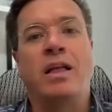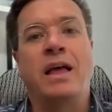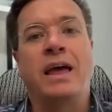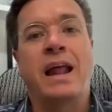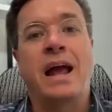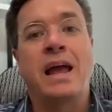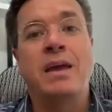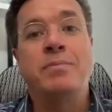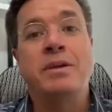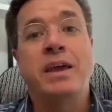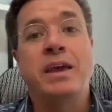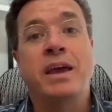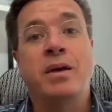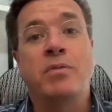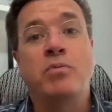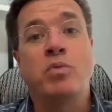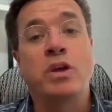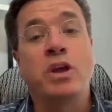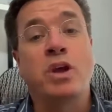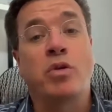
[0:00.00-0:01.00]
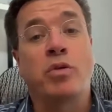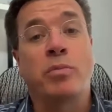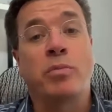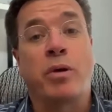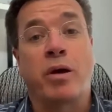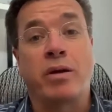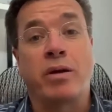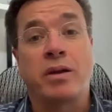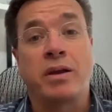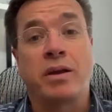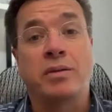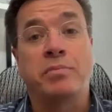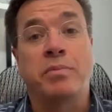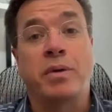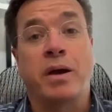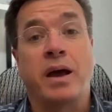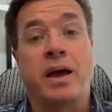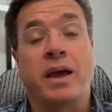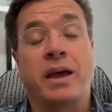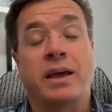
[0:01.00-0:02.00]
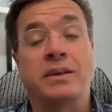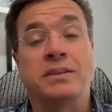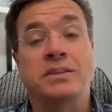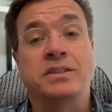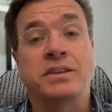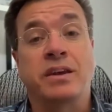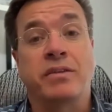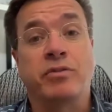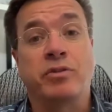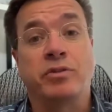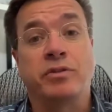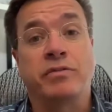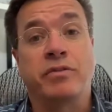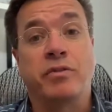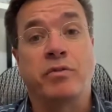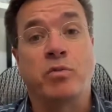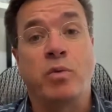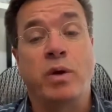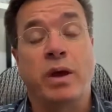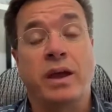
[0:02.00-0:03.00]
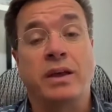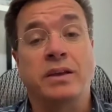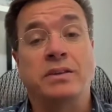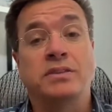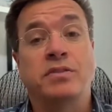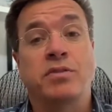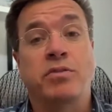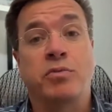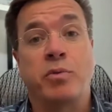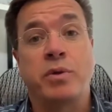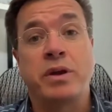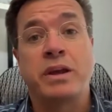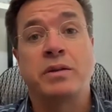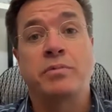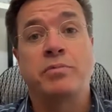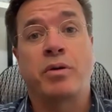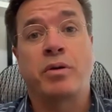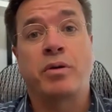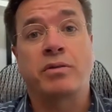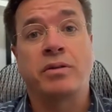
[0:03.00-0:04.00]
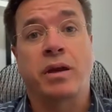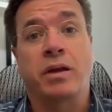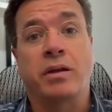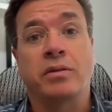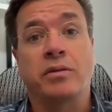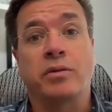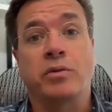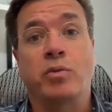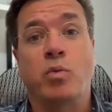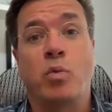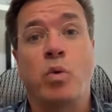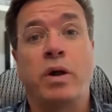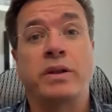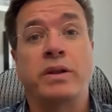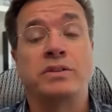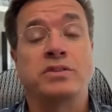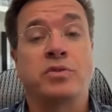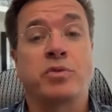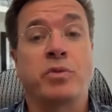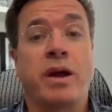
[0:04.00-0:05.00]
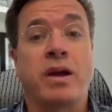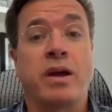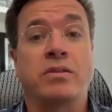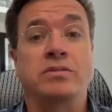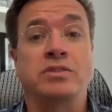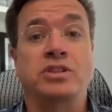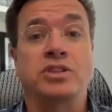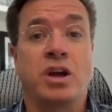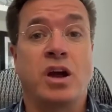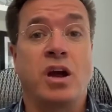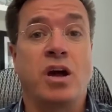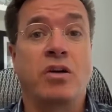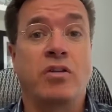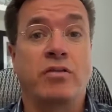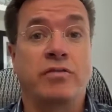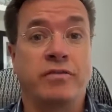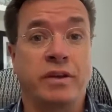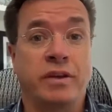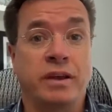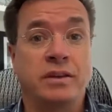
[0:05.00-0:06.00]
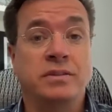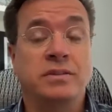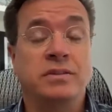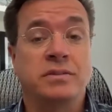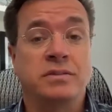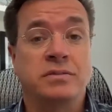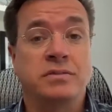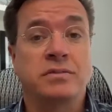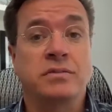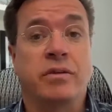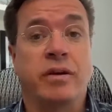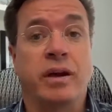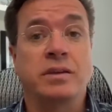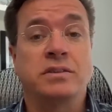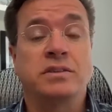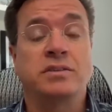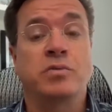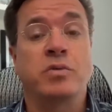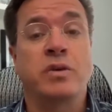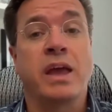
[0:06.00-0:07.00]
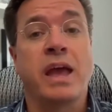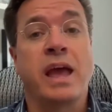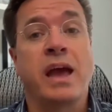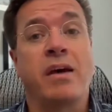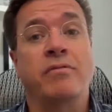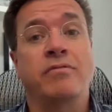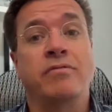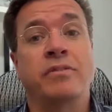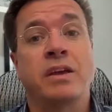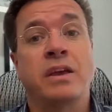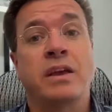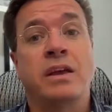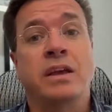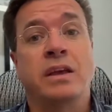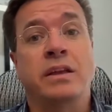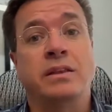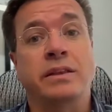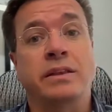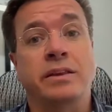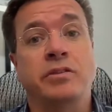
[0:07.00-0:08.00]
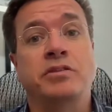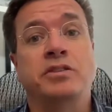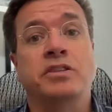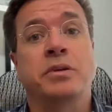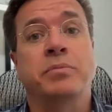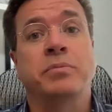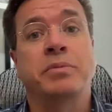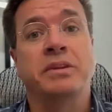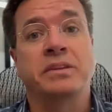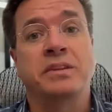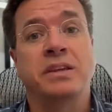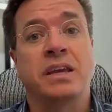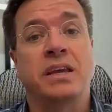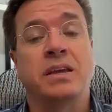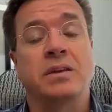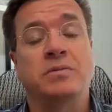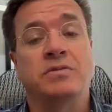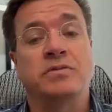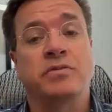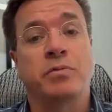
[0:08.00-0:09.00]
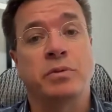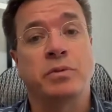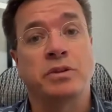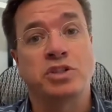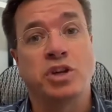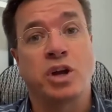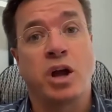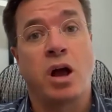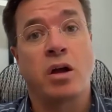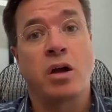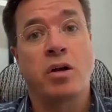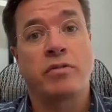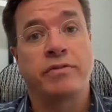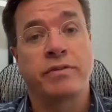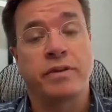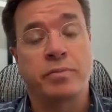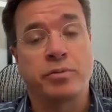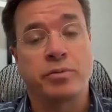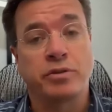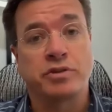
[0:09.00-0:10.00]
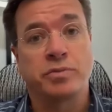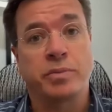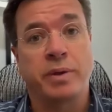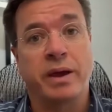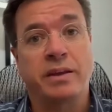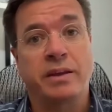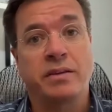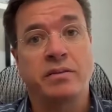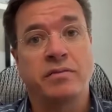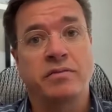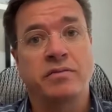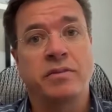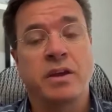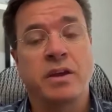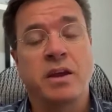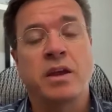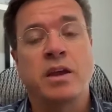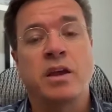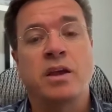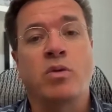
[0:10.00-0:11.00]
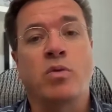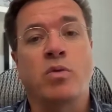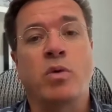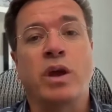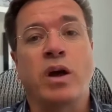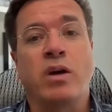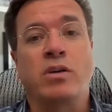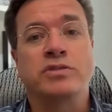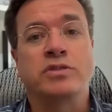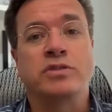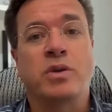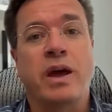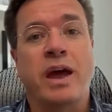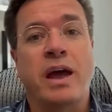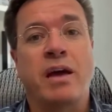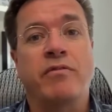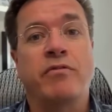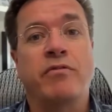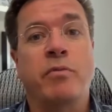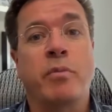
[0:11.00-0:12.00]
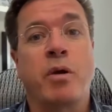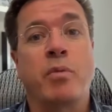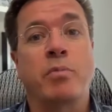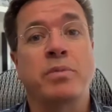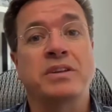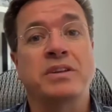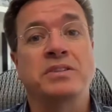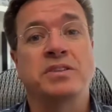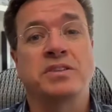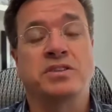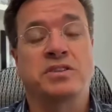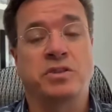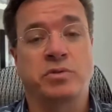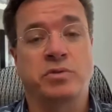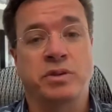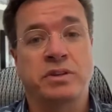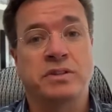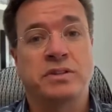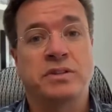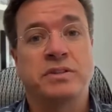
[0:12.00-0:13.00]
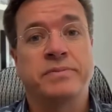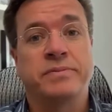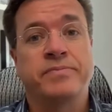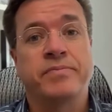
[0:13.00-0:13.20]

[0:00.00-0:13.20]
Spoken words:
at IBM, we go to market by several different ways, three in particular. One is around geographies, right? So we have leadership and teams from a geography perspective. We also have from our business units,